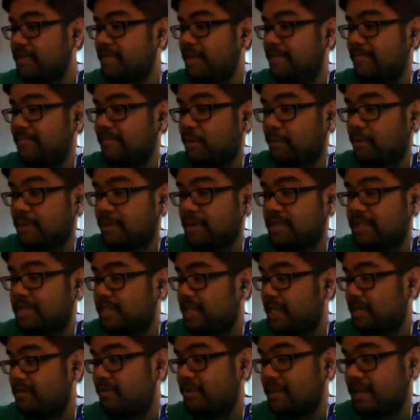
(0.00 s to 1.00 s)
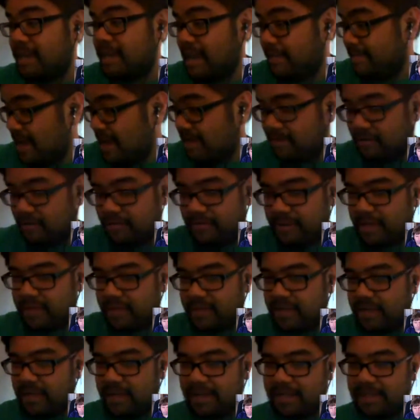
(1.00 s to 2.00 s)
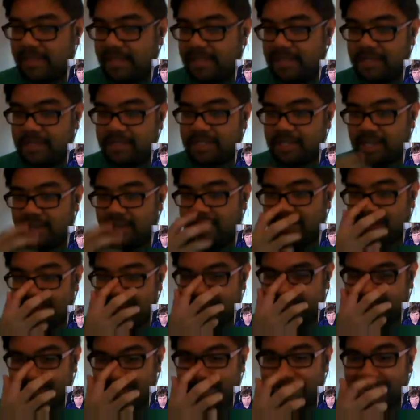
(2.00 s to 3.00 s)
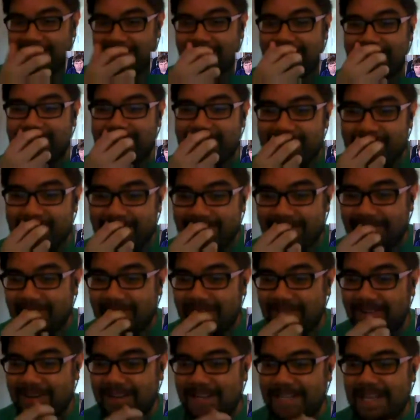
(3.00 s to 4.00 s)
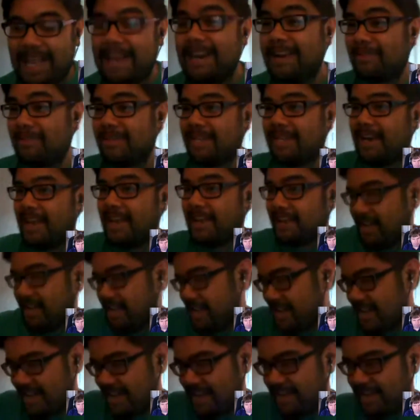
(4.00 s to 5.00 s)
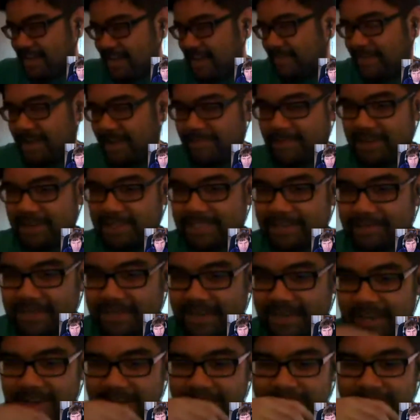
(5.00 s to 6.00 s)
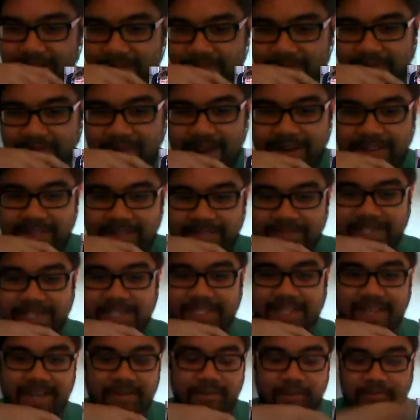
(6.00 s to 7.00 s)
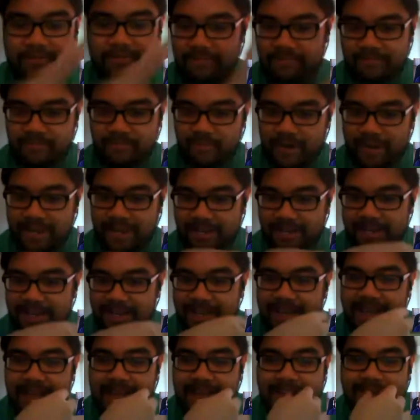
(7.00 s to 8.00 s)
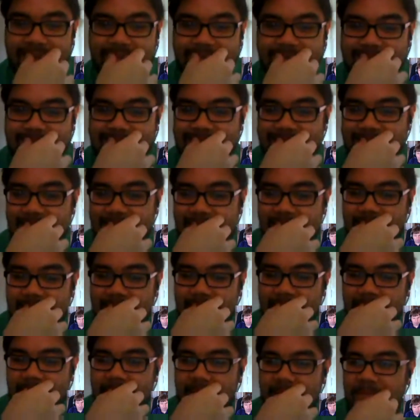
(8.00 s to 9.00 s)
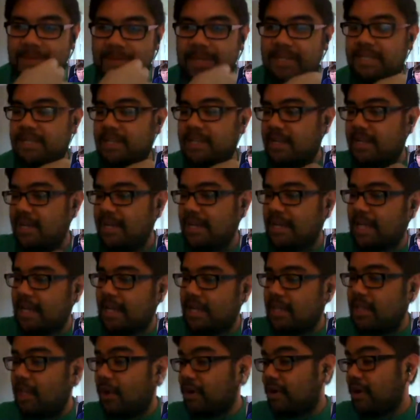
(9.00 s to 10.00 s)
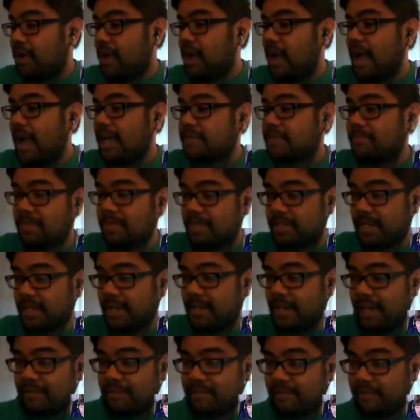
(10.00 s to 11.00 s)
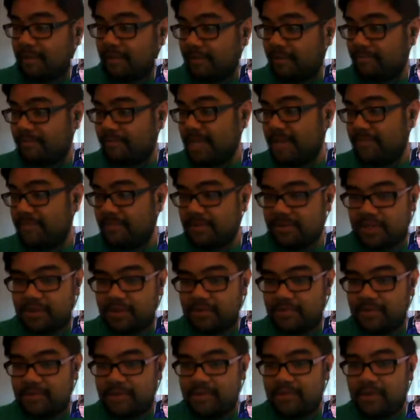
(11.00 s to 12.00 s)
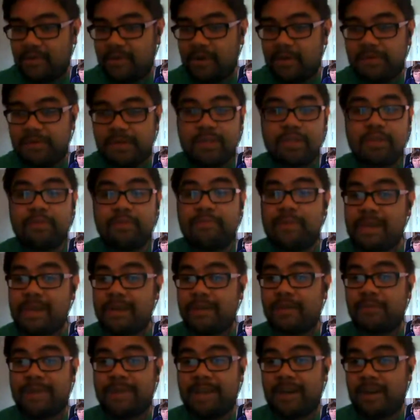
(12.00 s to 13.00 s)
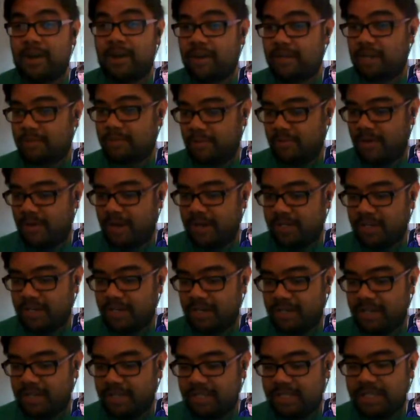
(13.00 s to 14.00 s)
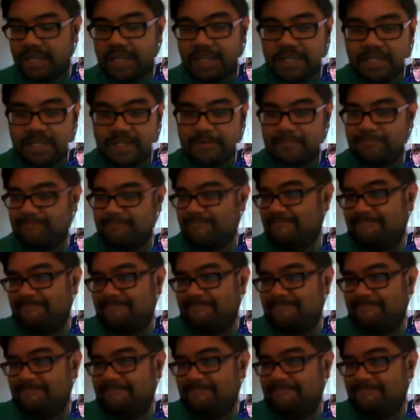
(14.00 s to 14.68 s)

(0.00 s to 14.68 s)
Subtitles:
been more considerate than I've ever been in these. I never say like, yeah, 5 minutes of silence, it'll be grand. We just say, oh, break. Because look, as much as I'd like for people to be an audience be watching this, it's